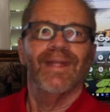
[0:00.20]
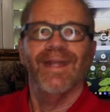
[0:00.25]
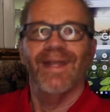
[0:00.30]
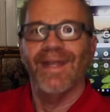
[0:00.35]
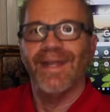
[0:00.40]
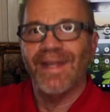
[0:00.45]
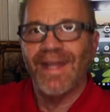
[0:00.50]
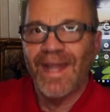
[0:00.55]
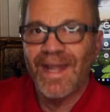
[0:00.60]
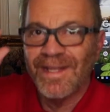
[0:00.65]

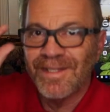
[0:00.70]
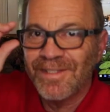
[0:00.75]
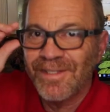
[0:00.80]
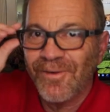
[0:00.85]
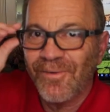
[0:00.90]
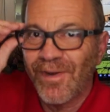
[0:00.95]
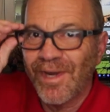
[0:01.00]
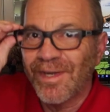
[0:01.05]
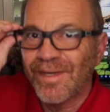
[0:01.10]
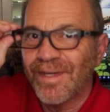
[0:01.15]
Hey guys,
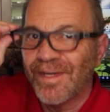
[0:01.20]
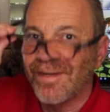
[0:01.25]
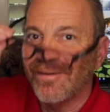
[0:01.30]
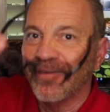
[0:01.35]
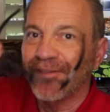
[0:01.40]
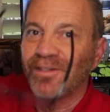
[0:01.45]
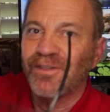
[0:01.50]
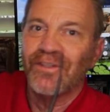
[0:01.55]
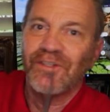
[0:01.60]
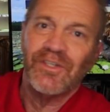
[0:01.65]
Grant
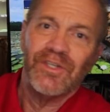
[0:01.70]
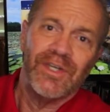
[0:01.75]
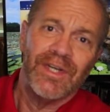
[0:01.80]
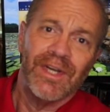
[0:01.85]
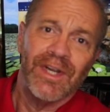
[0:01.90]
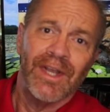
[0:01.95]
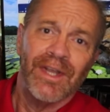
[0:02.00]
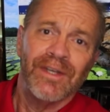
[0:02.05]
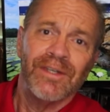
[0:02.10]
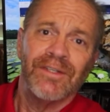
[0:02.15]
Davis,
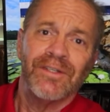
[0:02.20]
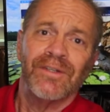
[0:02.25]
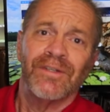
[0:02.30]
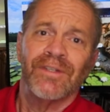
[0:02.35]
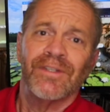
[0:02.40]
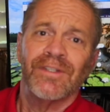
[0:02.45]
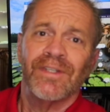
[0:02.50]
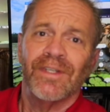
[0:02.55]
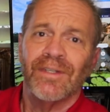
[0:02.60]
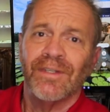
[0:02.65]
GGI
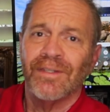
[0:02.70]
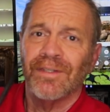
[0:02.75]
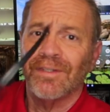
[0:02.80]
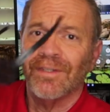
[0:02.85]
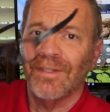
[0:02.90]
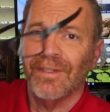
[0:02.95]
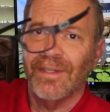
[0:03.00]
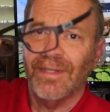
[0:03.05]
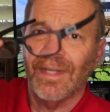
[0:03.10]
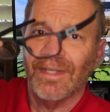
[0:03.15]
Insurance
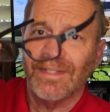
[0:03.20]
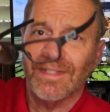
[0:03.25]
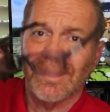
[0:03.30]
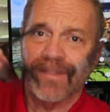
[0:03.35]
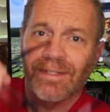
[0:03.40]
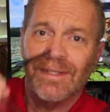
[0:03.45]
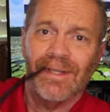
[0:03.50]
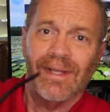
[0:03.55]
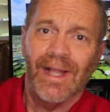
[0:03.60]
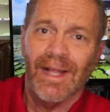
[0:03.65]
Agency. Got to
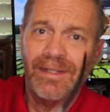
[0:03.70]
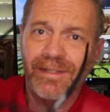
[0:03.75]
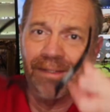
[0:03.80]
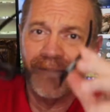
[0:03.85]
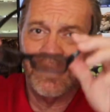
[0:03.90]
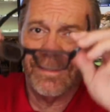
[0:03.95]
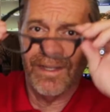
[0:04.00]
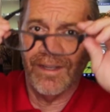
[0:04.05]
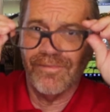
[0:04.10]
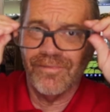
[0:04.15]
take the
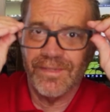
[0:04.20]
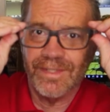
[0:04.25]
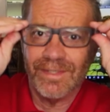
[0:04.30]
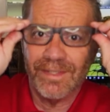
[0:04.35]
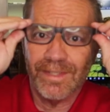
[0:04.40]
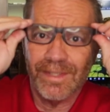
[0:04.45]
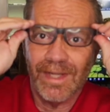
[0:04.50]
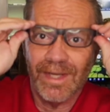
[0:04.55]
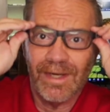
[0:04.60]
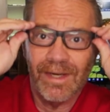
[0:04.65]
glasses off because
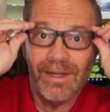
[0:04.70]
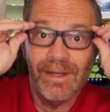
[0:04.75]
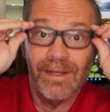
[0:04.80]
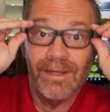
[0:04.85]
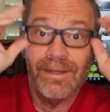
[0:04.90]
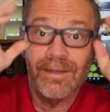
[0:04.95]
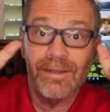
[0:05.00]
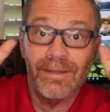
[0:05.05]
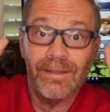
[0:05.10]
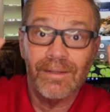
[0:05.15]
of that
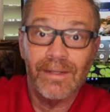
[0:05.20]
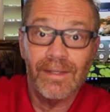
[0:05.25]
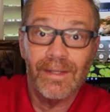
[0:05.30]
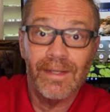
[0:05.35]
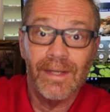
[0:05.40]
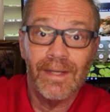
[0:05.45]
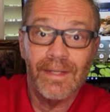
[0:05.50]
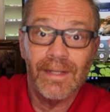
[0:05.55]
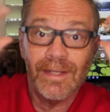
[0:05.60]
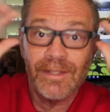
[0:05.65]
glare. Look at
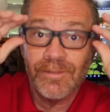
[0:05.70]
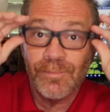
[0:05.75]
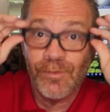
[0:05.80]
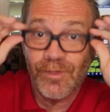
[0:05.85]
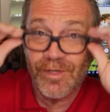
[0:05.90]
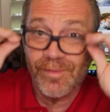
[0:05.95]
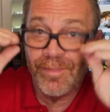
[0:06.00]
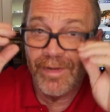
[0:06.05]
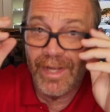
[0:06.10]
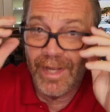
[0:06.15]
that, that's
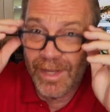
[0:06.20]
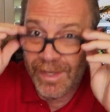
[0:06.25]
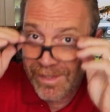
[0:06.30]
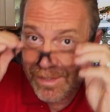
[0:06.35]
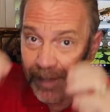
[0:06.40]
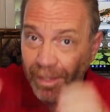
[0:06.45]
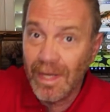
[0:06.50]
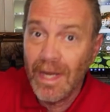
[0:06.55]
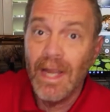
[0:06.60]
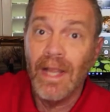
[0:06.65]
pretty bad,
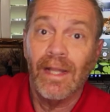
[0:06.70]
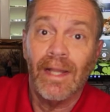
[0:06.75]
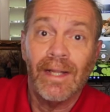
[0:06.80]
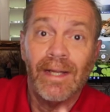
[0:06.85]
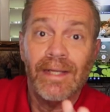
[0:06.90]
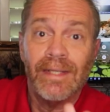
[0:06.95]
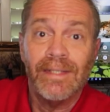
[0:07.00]
huh? Like I